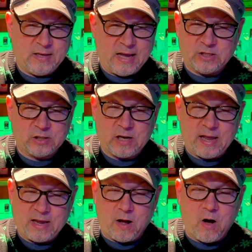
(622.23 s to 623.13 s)
Yeah, just
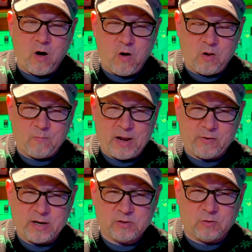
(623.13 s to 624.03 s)
like all my
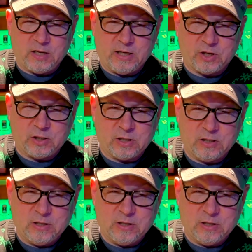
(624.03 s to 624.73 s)
grade school teachers.